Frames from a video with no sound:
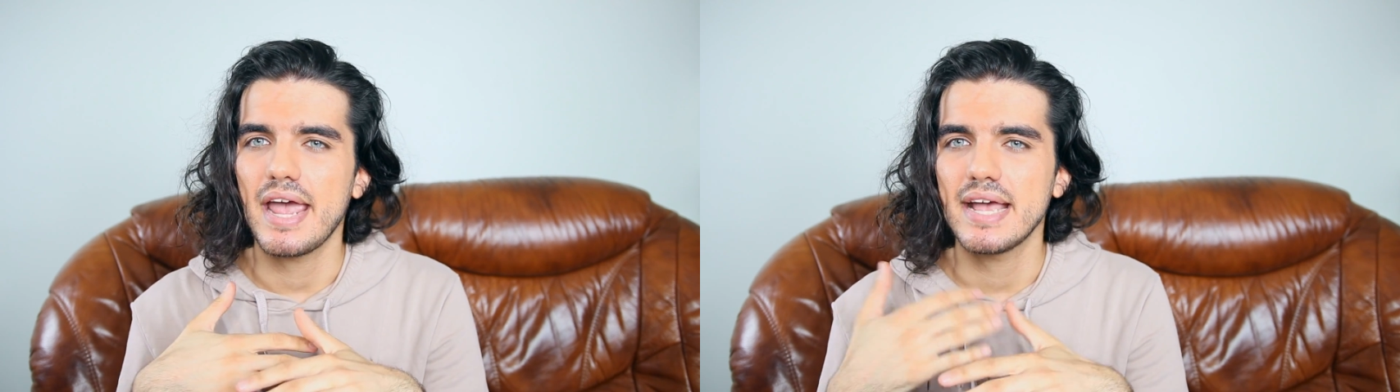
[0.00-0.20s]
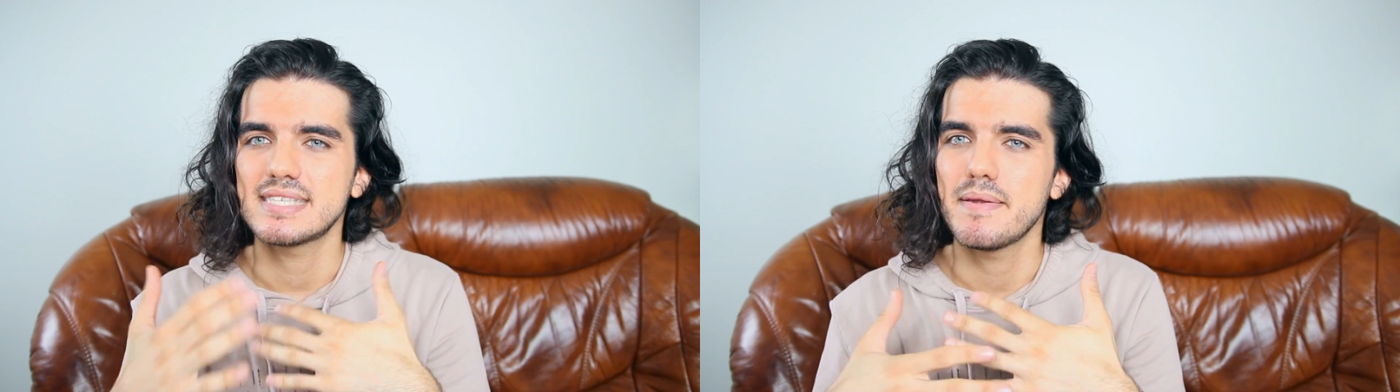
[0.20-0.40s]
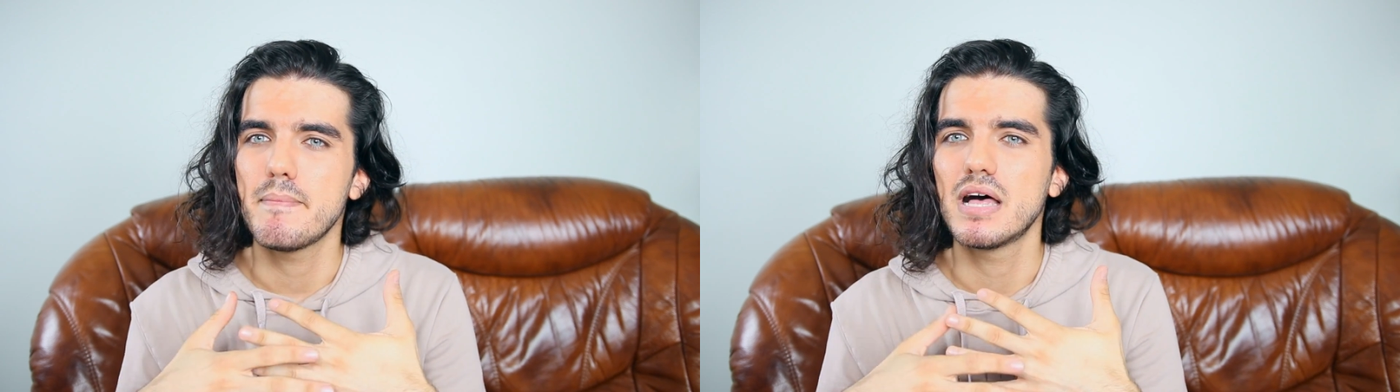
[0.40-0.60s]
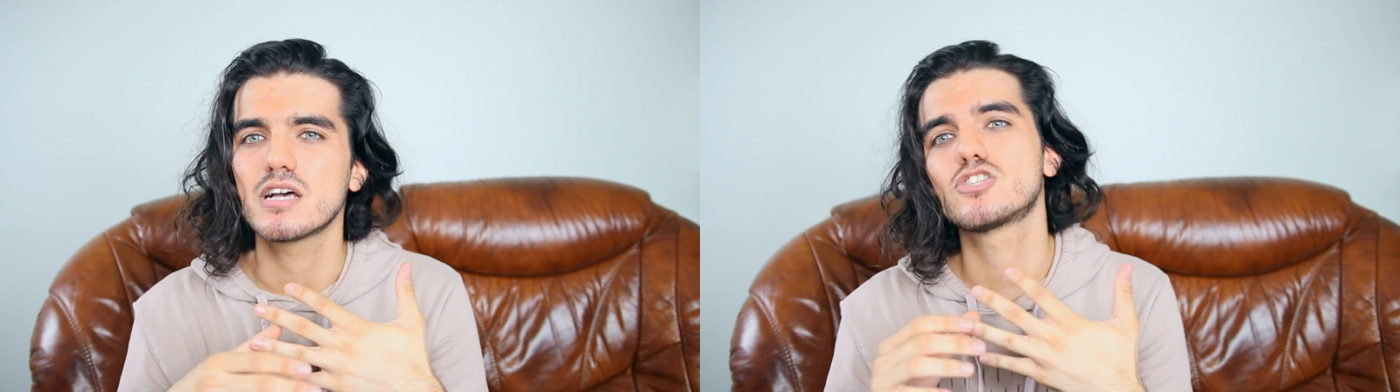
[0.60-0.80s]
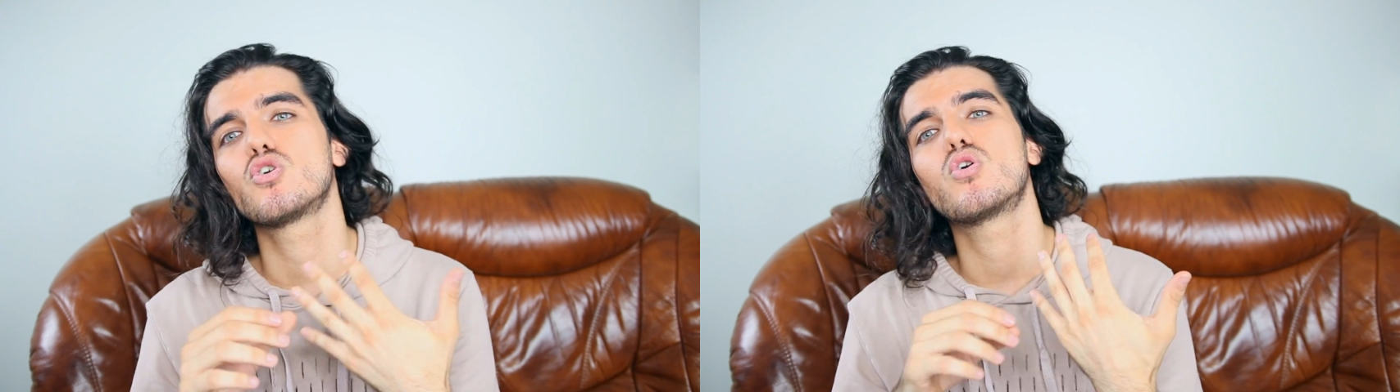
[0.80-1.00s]
eggs and
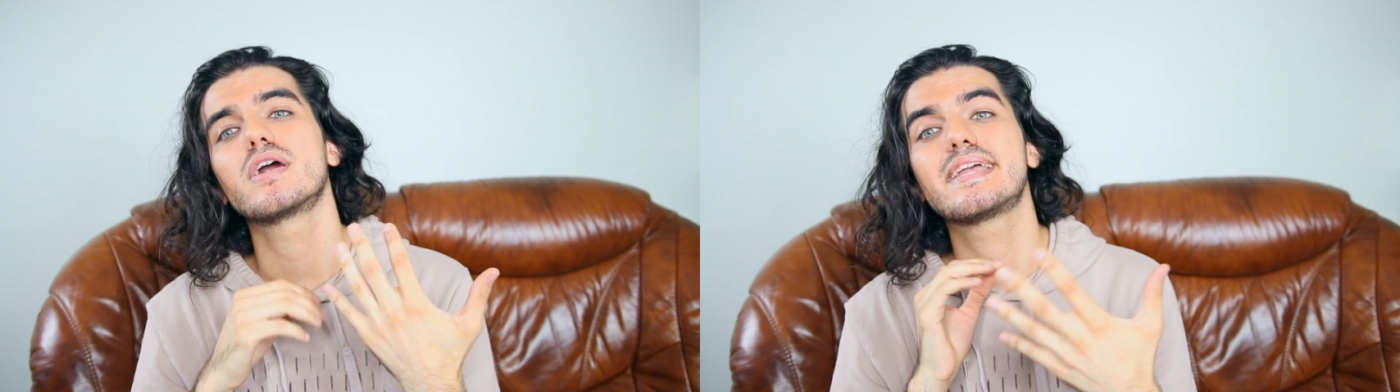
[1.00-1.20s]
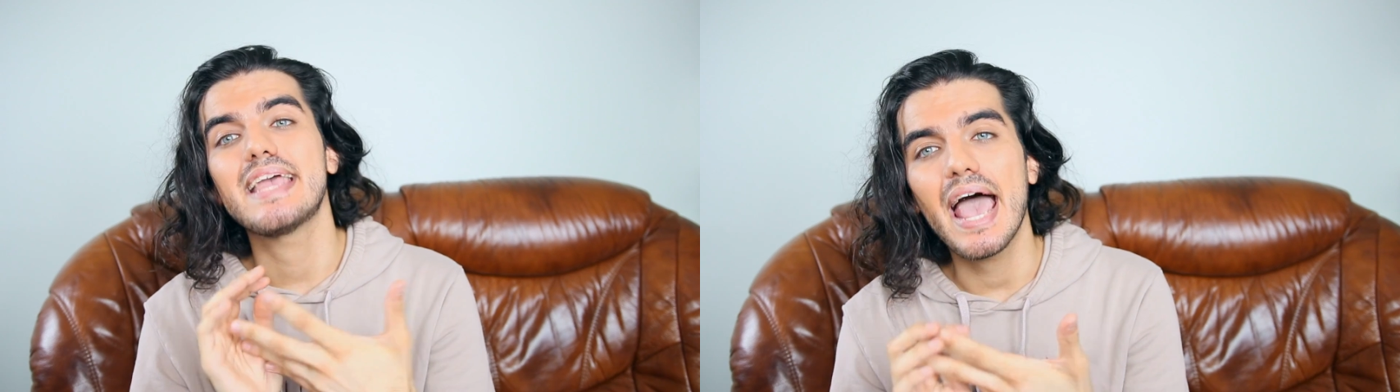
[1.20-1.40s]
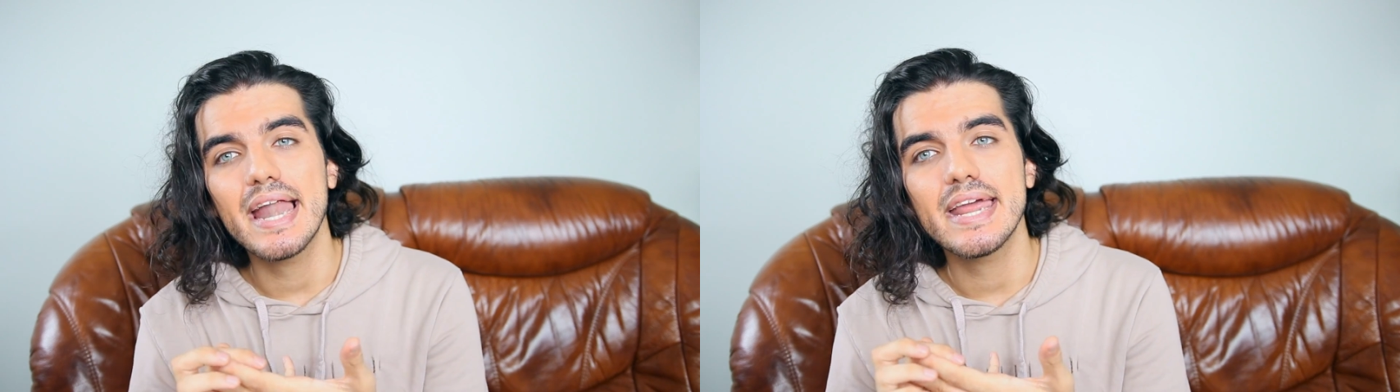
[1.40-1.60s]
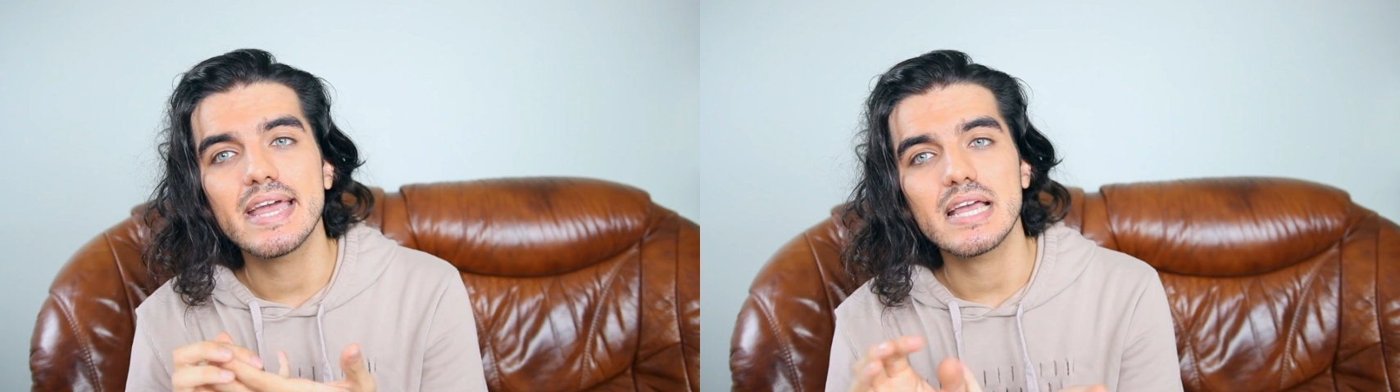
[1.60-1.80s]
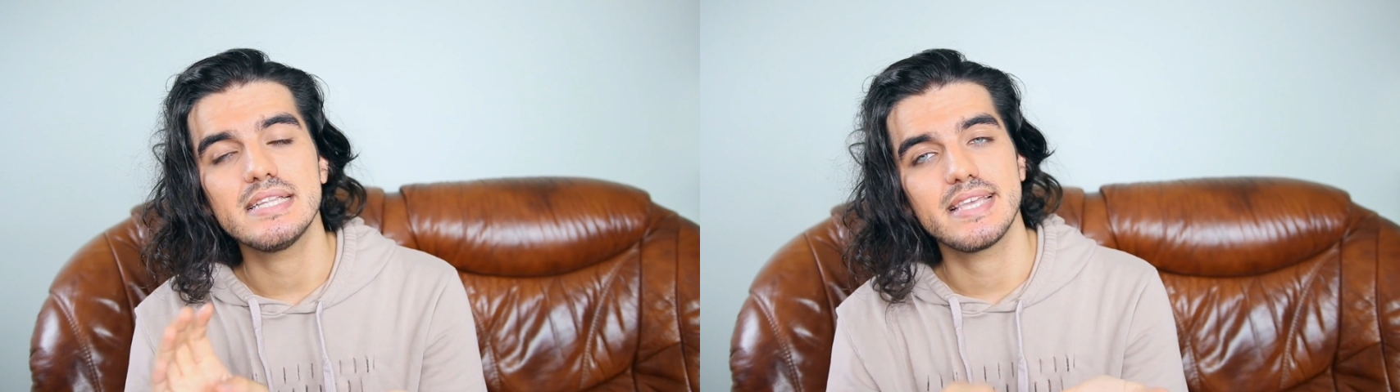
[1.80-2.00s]
milk to organic